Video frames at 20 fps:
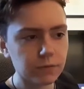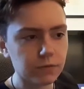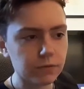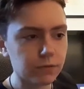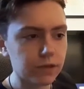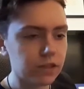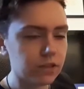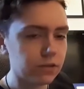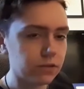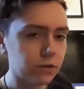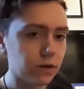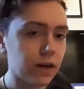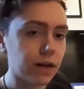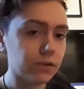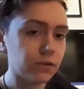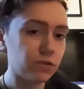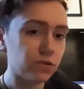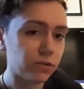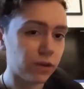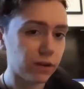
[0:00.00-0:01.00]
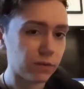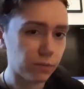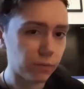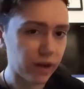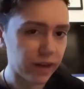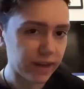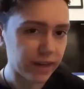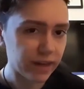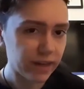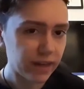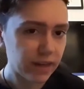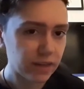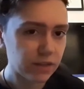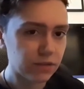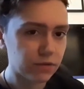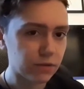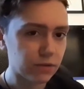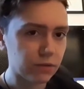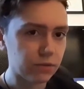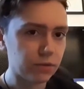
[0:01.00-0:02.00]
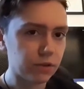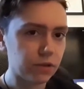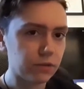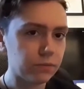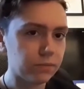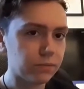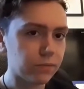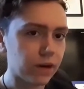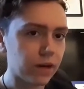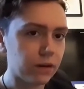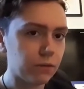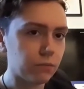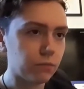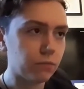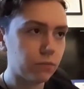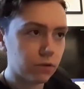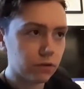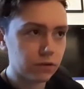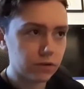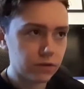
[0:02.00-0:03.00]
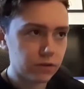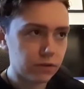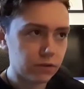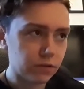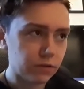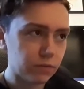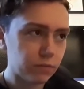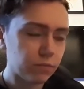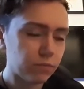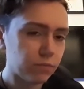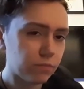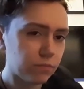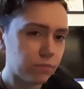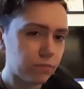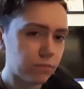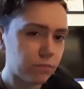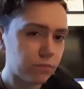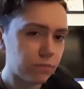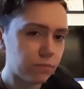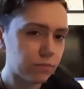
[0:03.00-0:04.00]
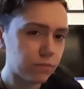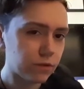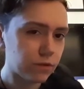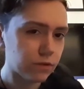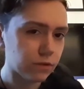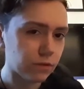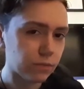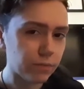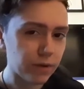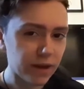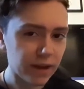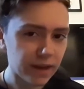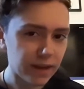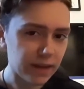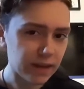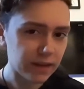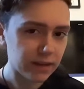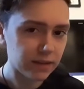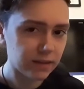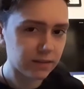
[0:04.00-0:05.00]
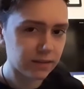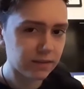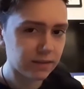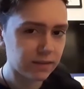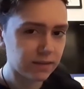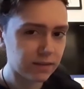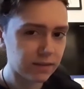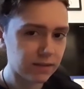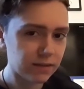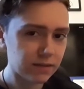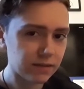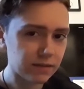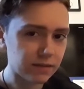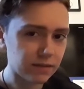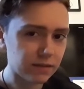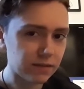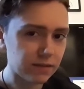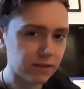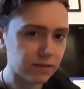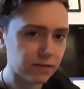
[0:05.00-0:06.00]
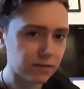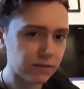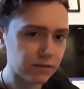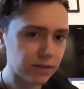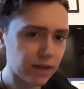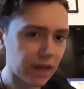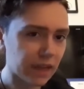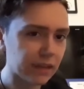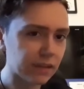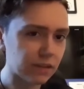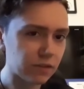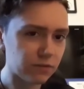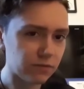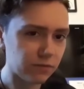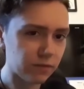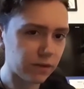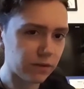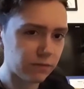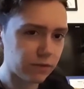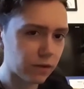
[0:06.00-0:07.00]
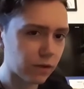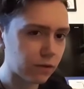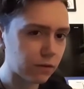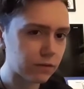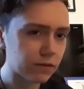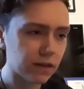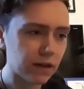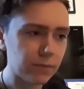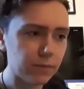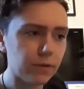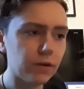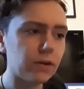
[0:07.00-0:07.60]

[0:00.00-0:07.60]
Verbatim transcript: but we just got ours straight away, so you might want to sort of pay so you're hands free for the whole time.